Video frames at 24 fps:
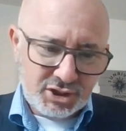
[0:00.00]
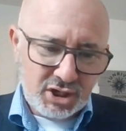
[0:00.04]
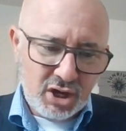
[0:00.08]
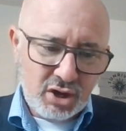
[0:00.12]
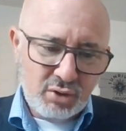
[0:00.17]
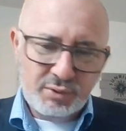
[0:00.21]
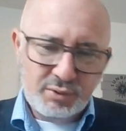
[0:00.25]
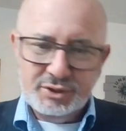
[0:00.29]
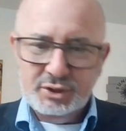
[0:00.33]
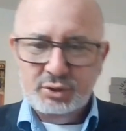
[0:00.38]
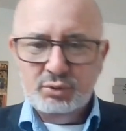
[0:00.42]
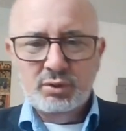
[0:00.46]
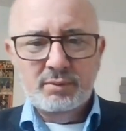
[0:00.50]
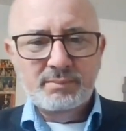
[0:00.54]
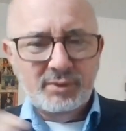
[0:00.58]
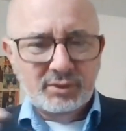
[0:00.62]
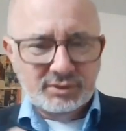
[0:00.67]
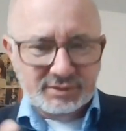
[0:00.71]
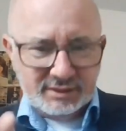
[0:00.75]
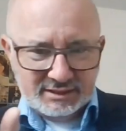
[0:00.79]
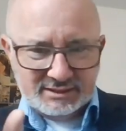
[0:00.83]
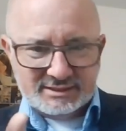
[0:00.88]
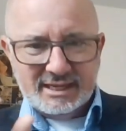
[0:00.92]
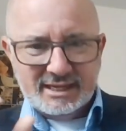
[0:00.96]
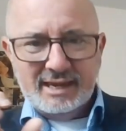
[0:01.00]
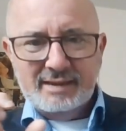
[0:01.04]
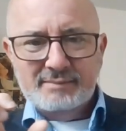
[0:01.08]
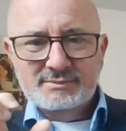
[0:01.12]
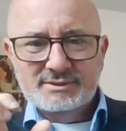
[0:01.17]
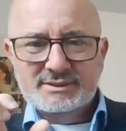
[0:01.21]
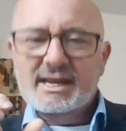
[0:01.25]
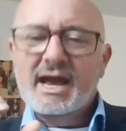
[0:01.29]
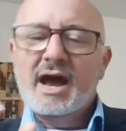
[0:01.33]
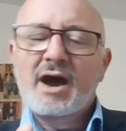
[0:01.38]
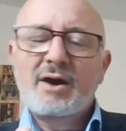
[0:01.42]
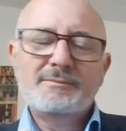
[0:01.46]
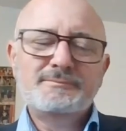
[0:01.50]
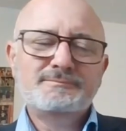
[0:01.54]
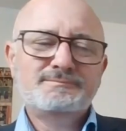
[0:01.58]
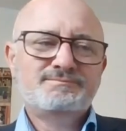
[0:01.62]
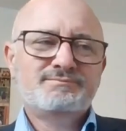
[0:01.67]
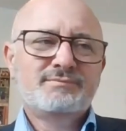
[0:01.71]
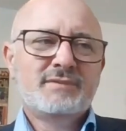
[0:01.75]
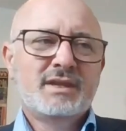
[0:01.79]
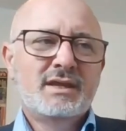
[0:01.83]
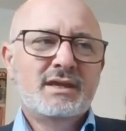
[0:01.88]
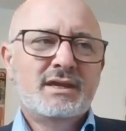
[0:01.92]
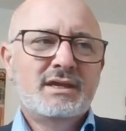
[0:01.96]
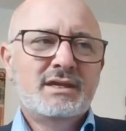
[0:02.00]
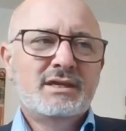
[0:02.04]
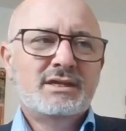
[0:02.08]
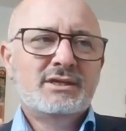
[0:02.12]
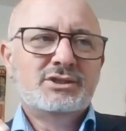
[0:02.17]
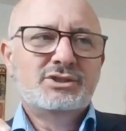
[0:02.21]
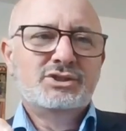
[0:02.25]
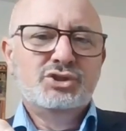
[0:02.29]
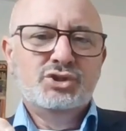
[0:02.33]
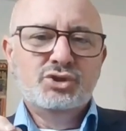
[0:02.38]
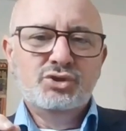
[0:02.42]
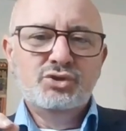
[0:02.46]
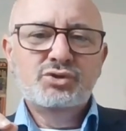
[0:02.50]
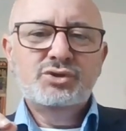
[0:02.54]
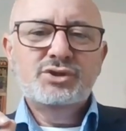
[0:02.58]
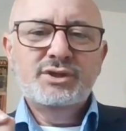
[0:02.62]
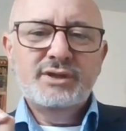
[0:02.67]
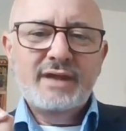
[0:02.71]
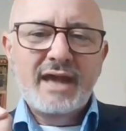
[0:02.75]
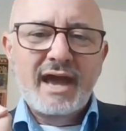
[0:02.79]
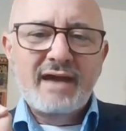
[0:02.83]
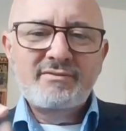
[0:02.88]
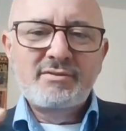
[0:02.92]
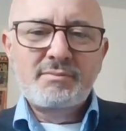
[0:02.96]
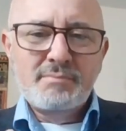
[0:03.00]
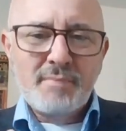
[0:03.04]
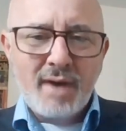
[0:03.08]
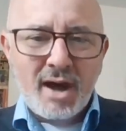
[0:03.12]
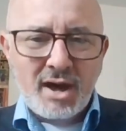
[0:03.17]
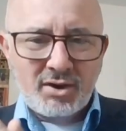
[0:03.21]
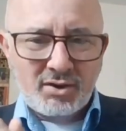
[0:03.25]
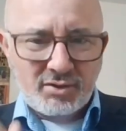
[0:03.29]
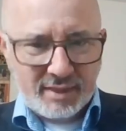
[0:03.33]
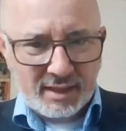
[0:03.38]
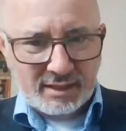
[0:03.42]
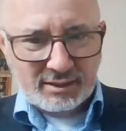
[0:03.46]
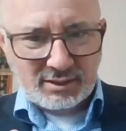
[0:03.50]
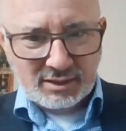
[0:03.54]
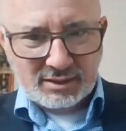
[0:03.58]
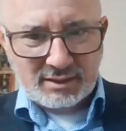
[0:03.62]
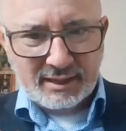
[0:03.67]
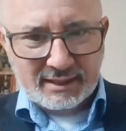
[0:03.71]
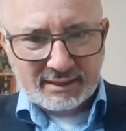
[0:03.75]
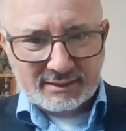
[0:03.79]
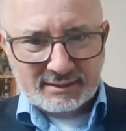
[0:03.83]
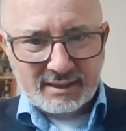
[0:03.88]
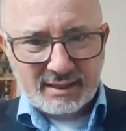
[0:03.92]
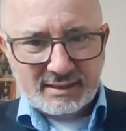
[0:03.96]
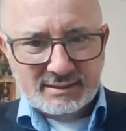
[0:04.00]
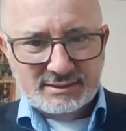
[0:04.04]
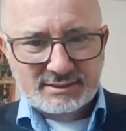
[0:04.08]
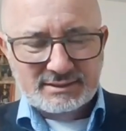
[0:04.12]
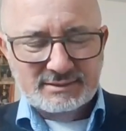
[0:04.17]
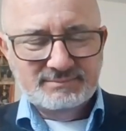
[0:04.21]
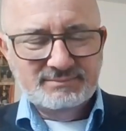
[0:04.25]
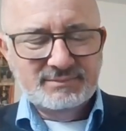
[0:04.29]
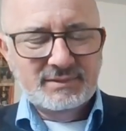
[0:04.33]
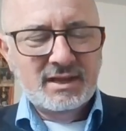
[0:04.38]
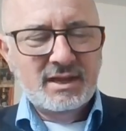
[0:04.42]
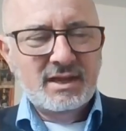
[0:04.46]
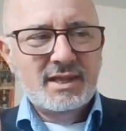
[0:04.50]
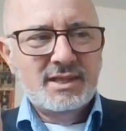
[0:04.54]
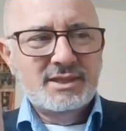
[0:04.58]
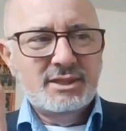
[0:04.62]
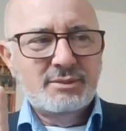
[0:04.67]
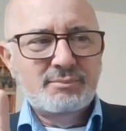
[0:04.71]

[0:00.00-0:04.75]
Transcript: years ago, when you were building teams out, you could have a model that looked like this.